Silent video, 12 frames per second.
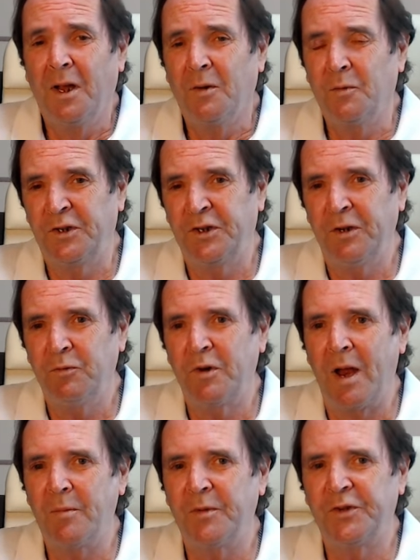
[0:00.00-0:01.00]
where she
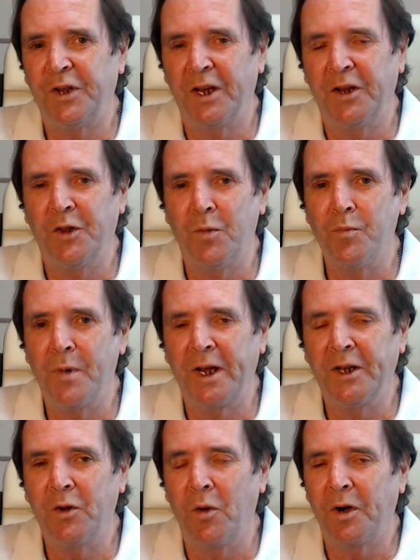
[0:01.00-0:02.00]
represented the
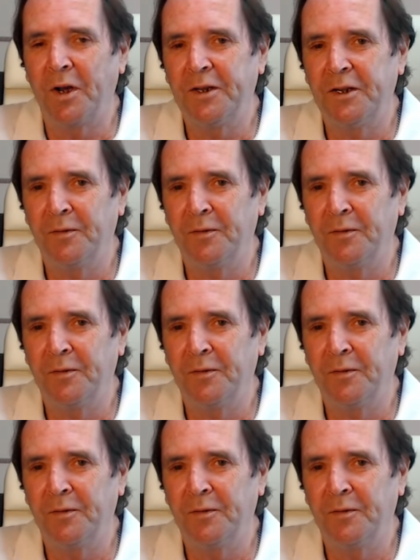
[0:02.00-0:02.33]
minority